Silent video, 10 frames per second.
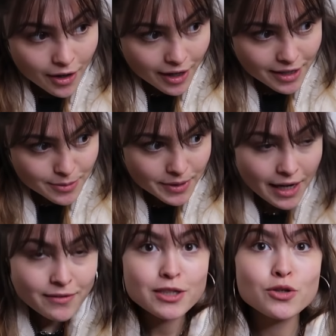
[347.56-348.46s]
Okay, so we're
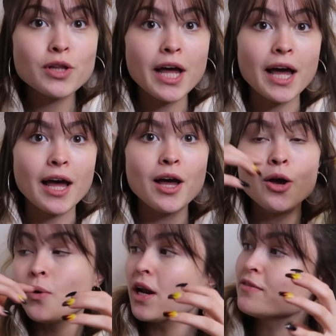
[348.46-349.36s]
gonna have to ignore the hair.
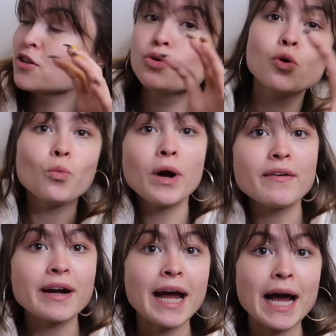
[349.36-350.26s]
We're gonna have to ignore
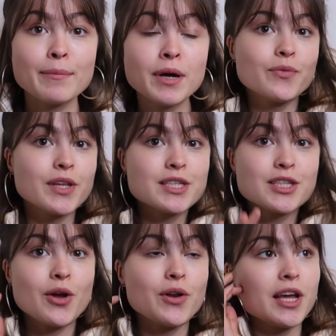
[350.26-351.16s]
where I am. This is
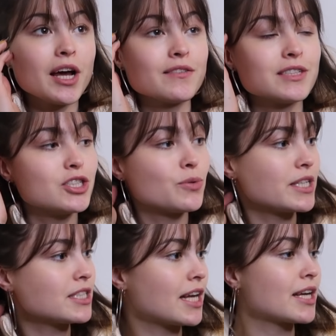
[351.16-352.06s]
the only kind of
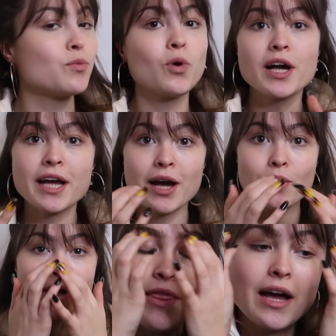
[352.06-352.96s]
situation that I could work out